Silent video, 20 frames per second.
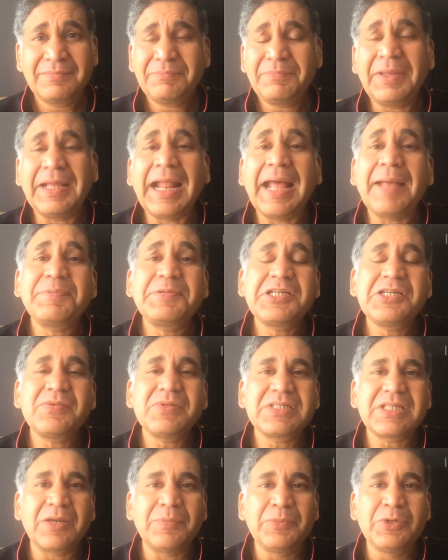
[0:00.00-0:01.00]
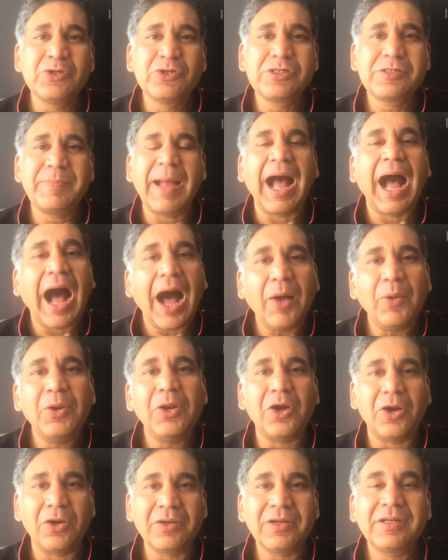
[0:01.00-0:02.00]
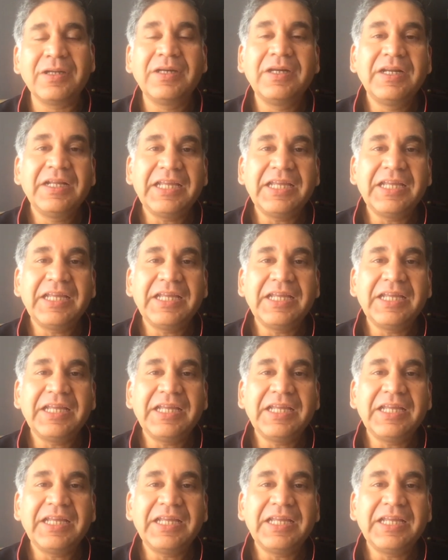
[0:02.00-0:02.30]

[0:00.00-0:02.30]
Perhaps she was amused by how long